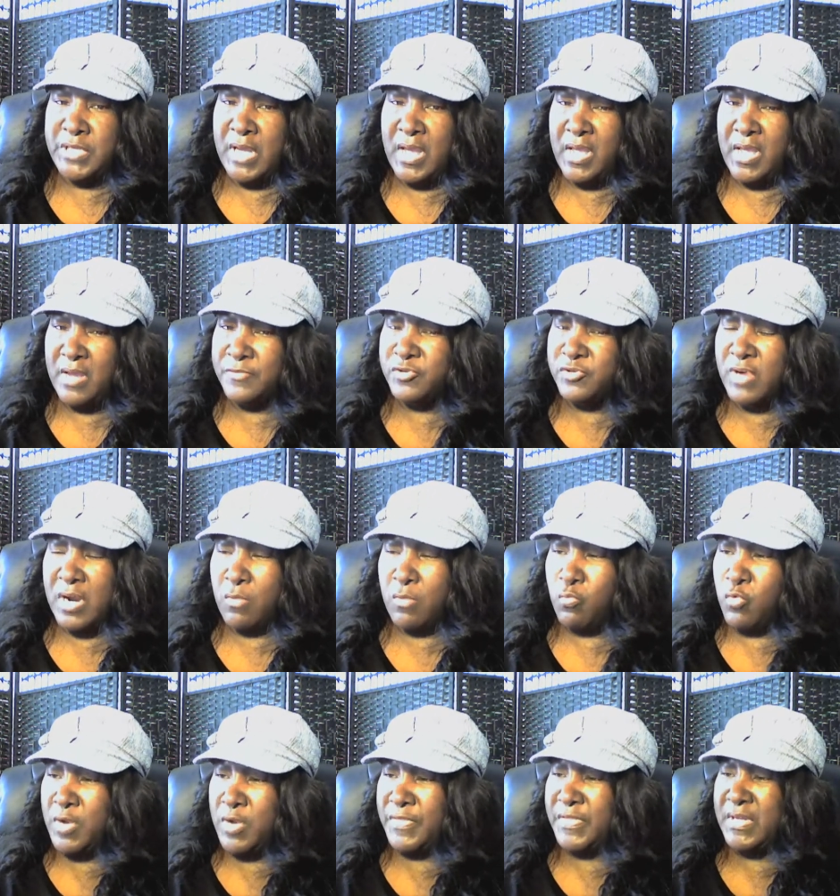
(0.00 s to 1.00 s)
I have tried
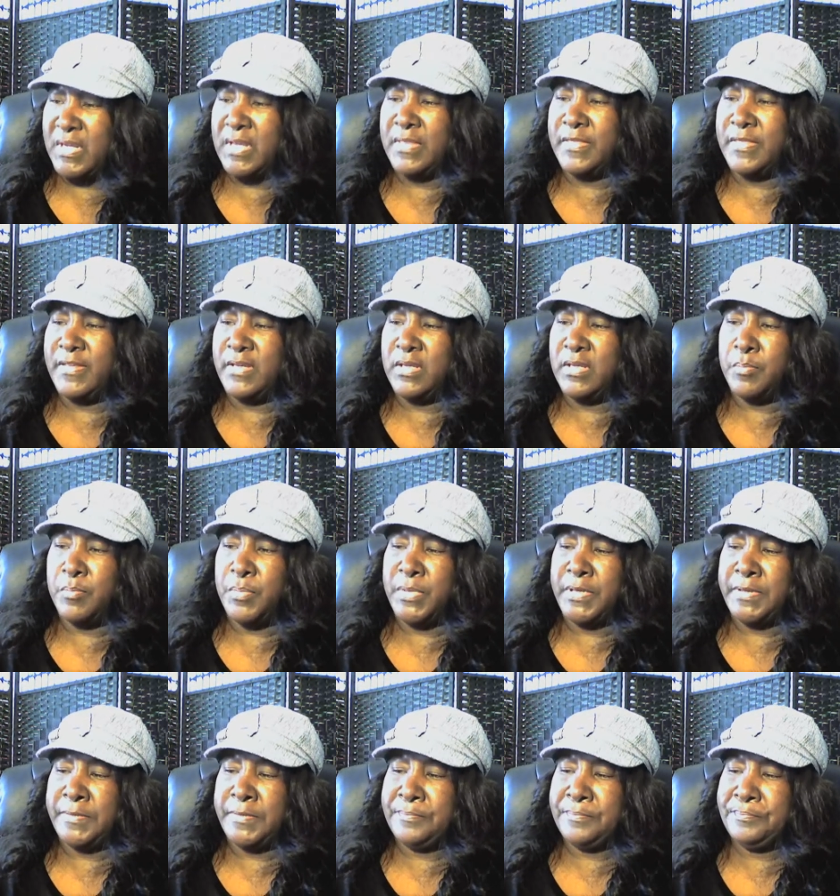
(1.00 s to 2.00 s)
one thing, I think,
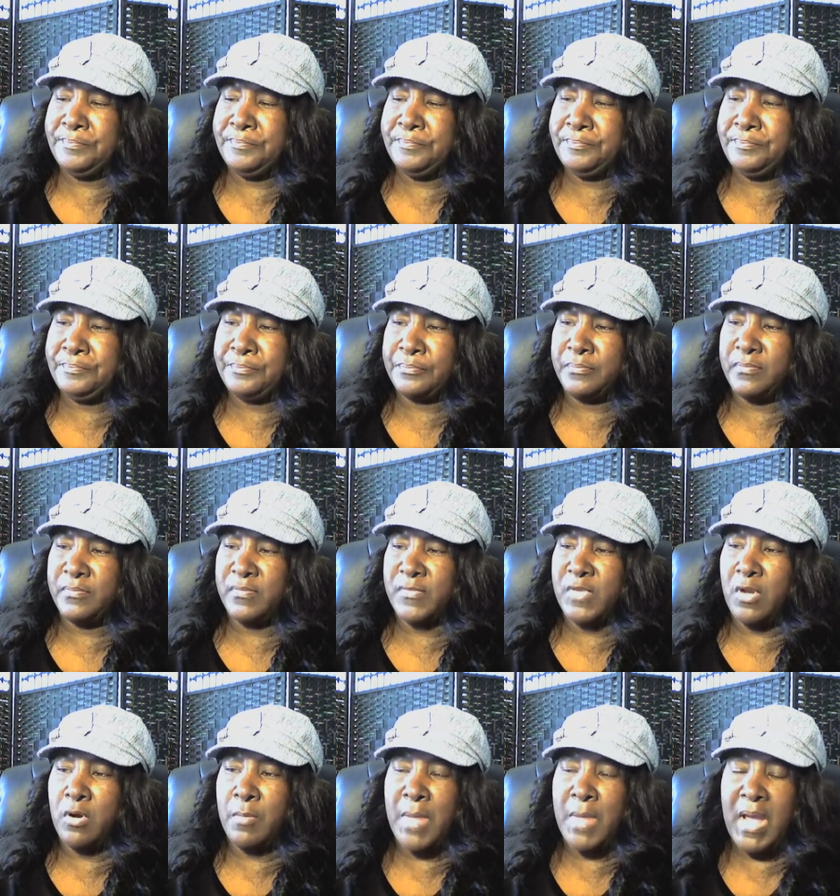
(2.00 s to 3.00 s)
but
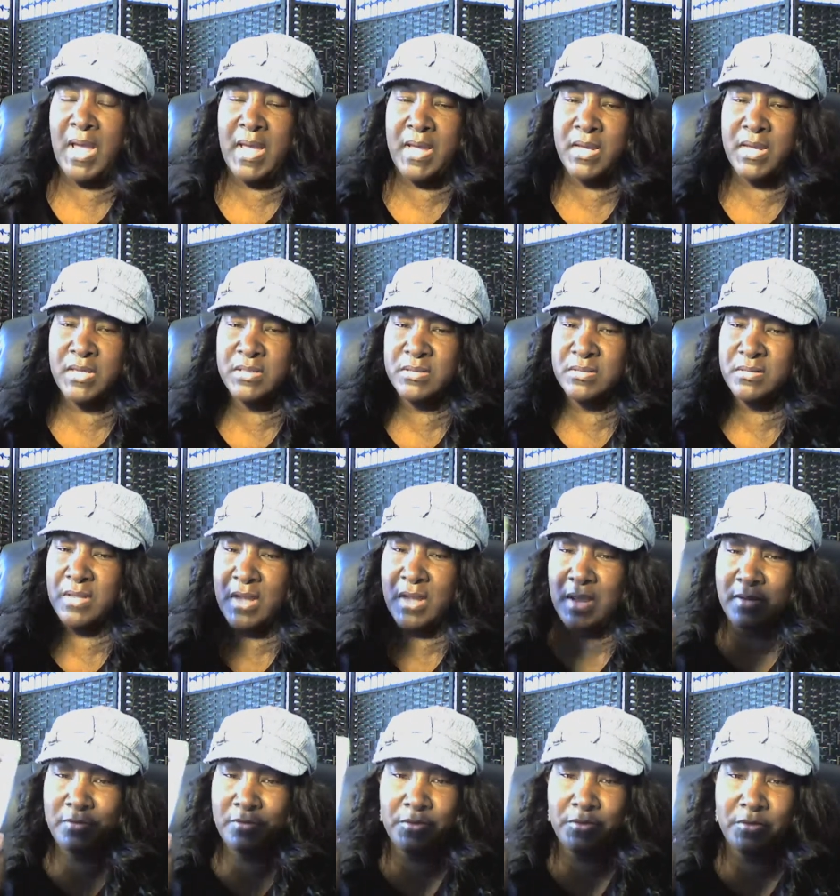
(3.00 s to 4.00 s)
on my eyes,
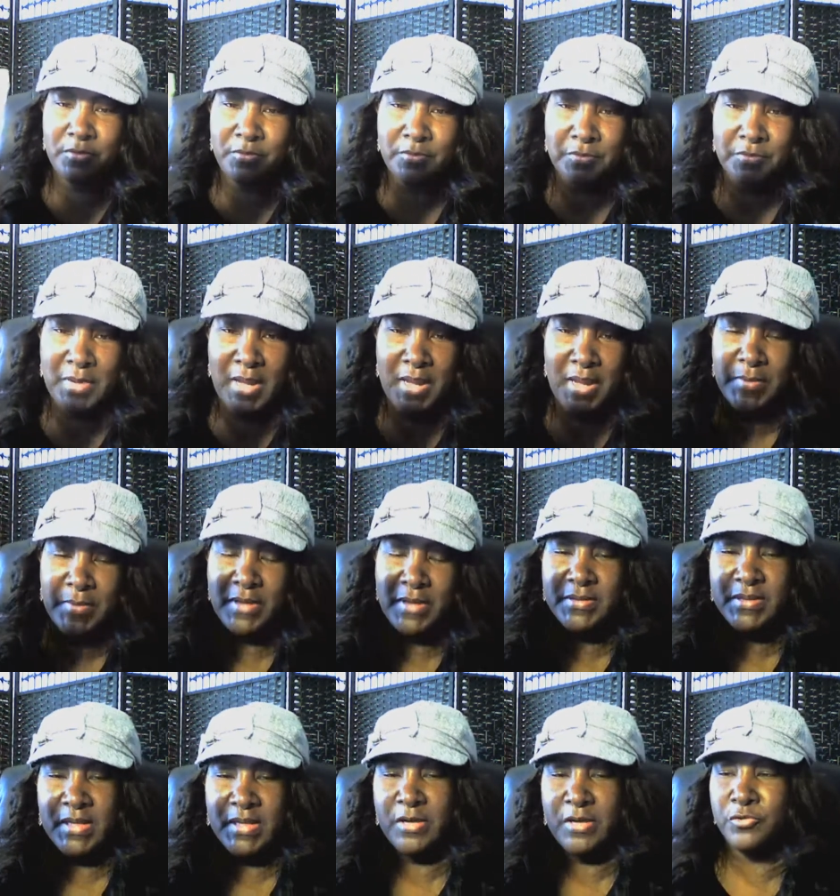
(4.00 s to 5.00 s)
I don't know. I'm not
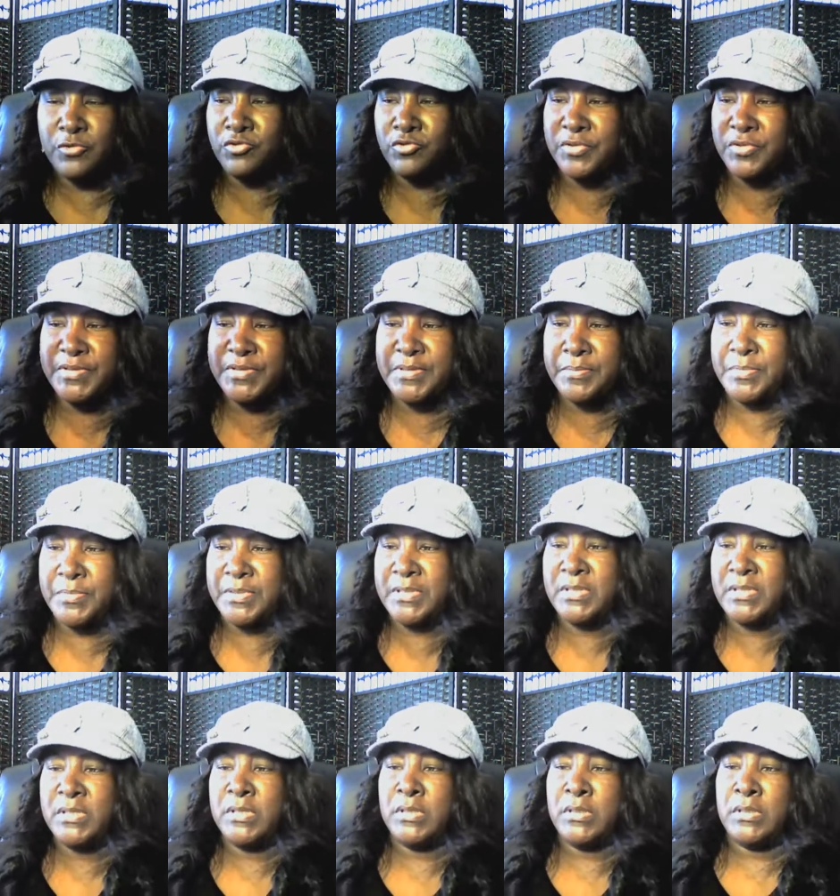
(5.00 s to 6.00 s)
going to say I don't trust it,
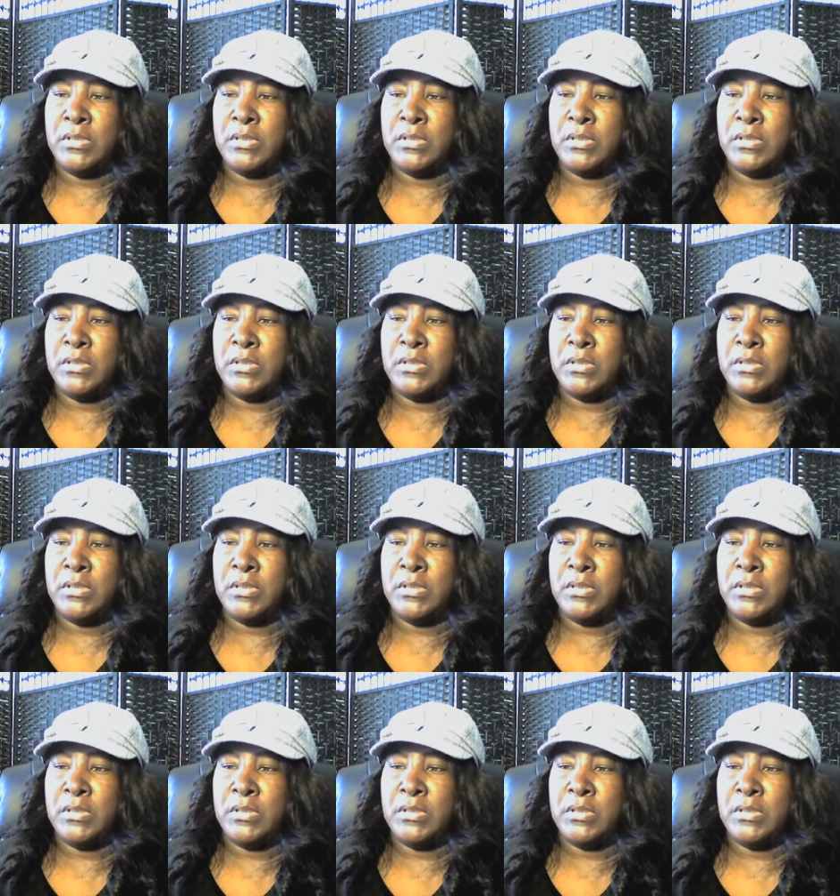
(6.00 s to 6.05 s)
but